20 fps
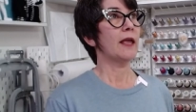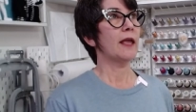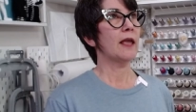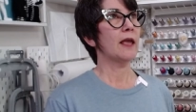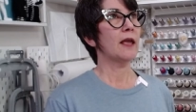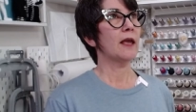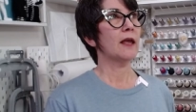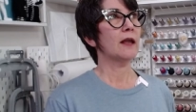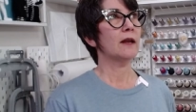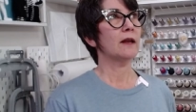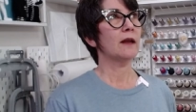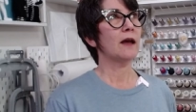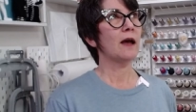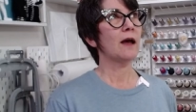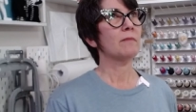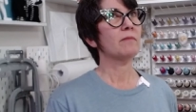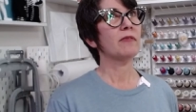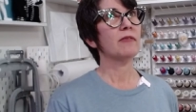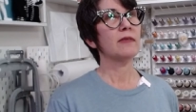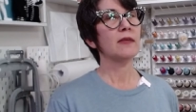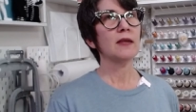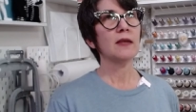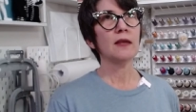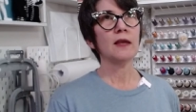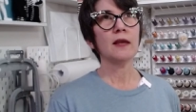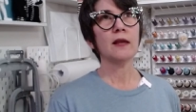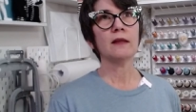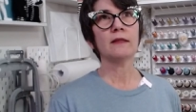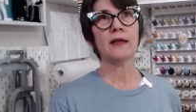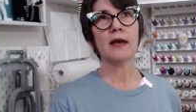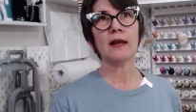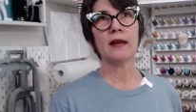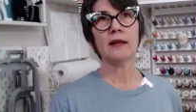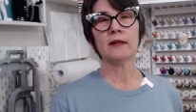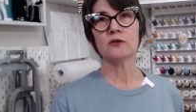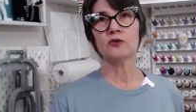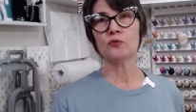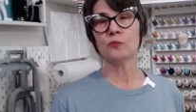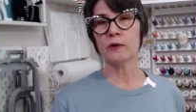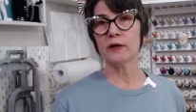And I'm thinking that
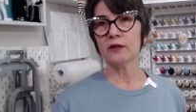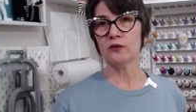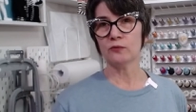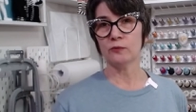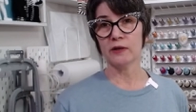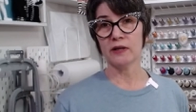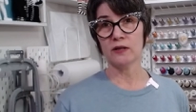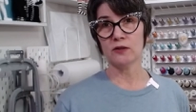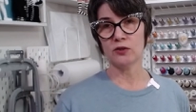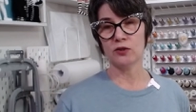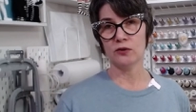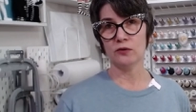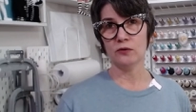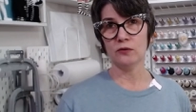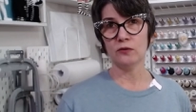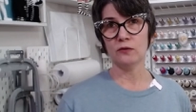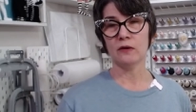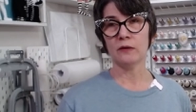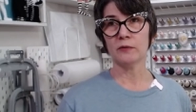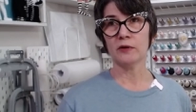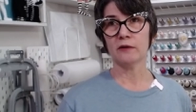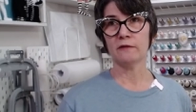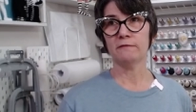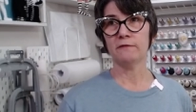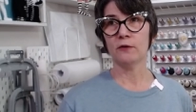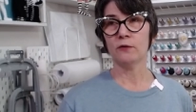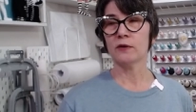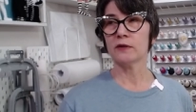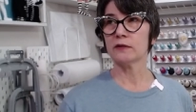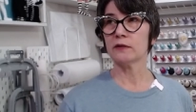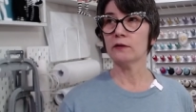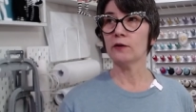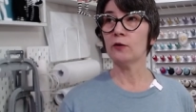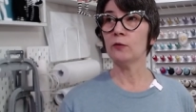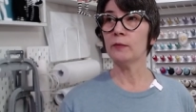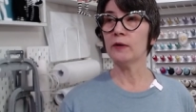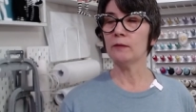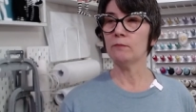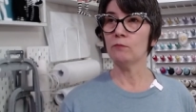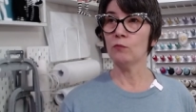in 2022, I'm gonna focus a
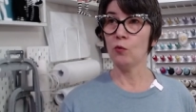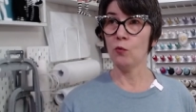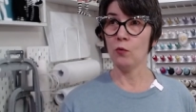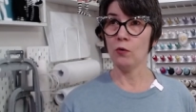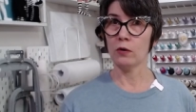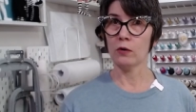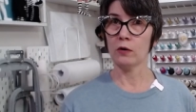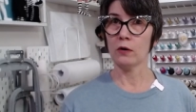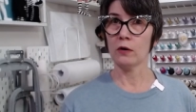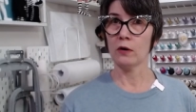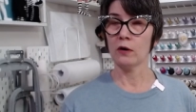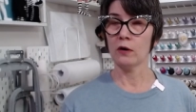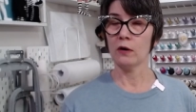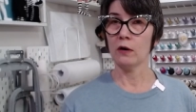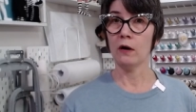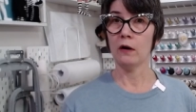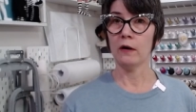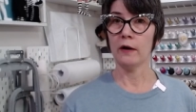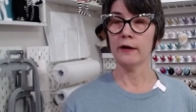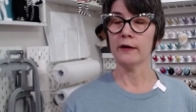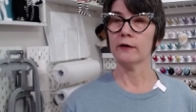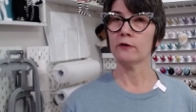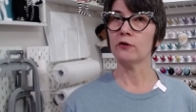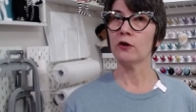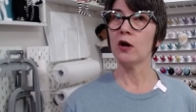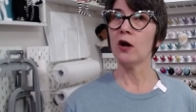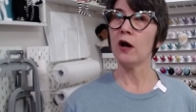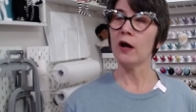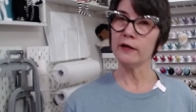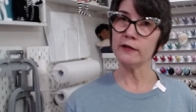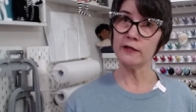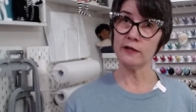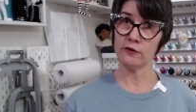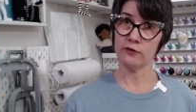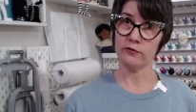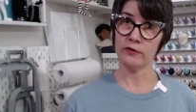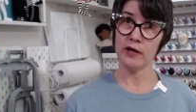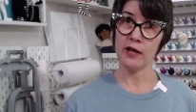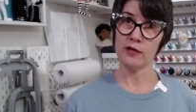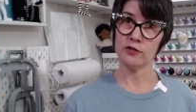little bit more on
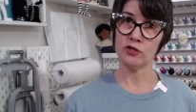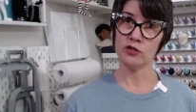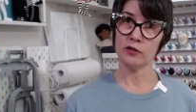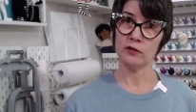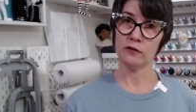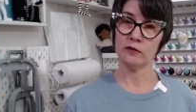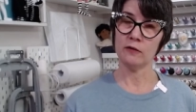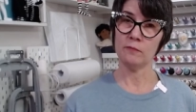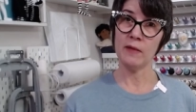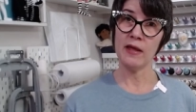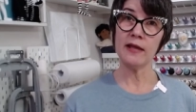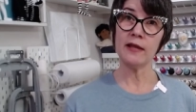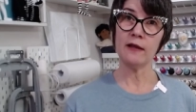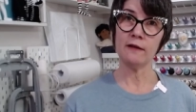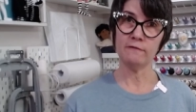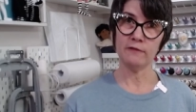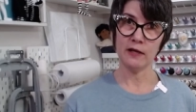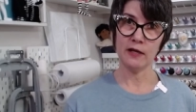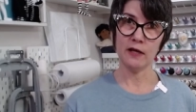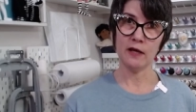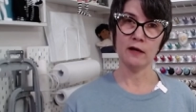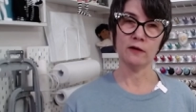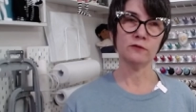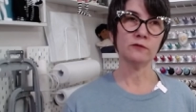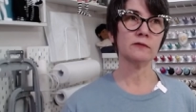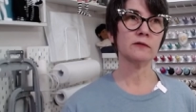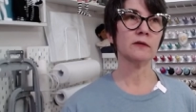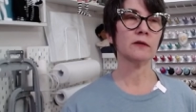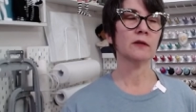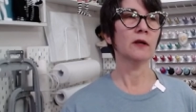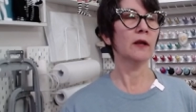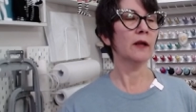content creation, making videos,